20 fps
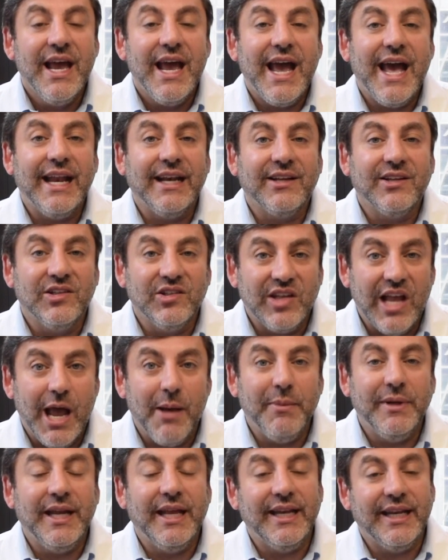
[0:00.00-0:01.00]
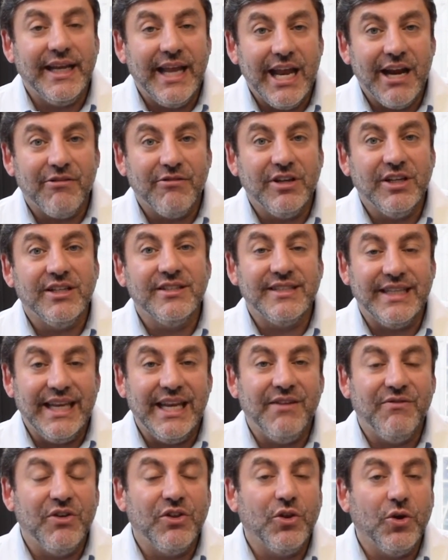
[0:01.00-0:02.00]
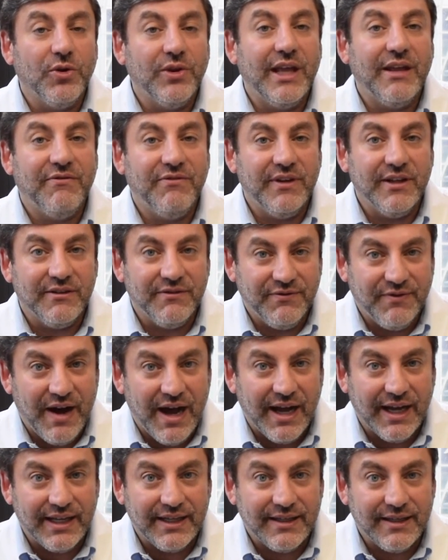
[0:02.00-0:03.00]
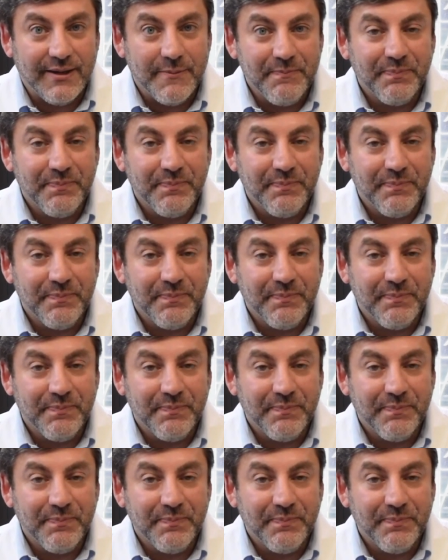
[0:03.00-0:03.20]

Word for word: and contaminating areas even though they feel fine.